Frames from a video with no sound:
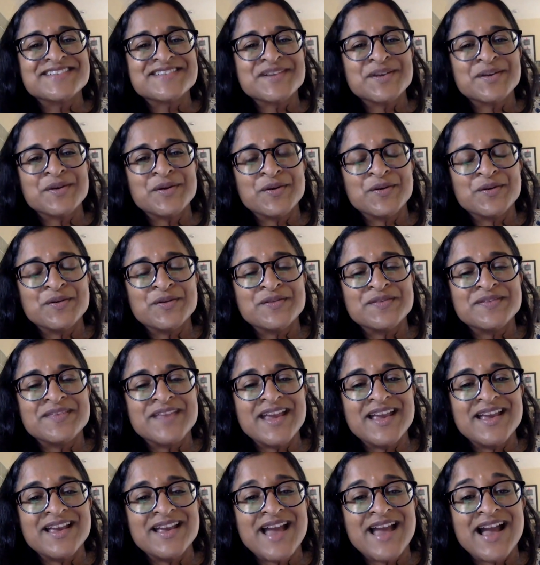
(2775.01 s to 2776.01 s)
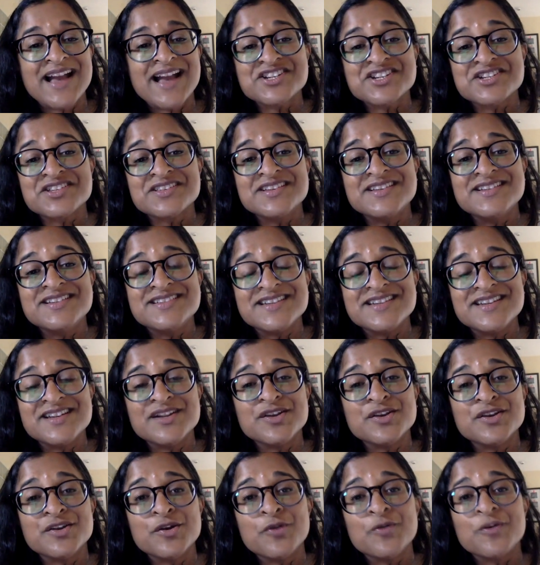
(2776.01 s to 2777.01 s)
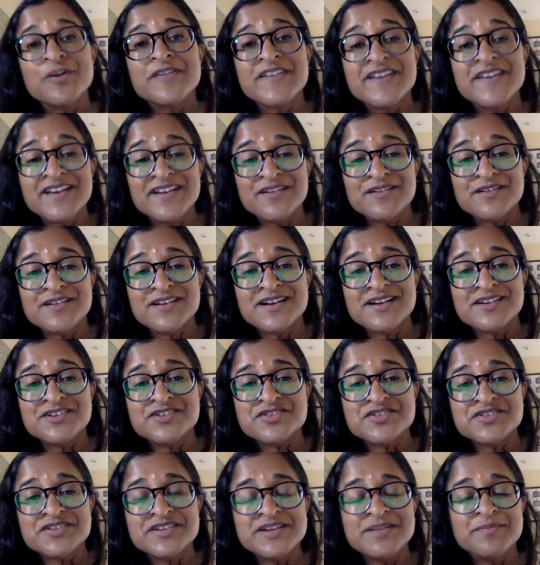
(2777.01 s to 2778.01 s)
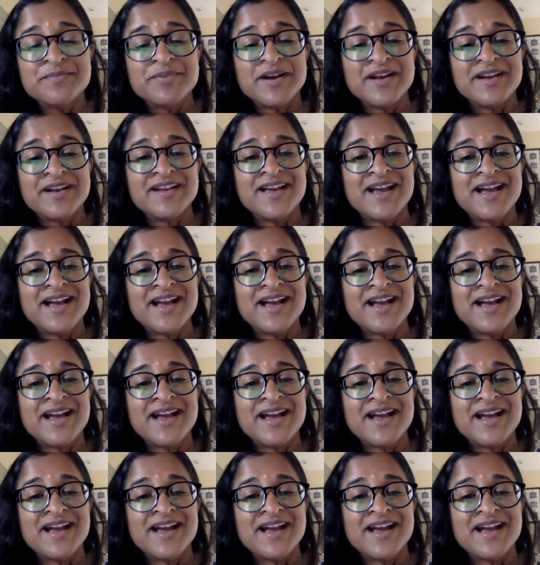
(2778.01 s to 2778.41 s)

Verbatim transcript: And so they actually didn't go to the hill country,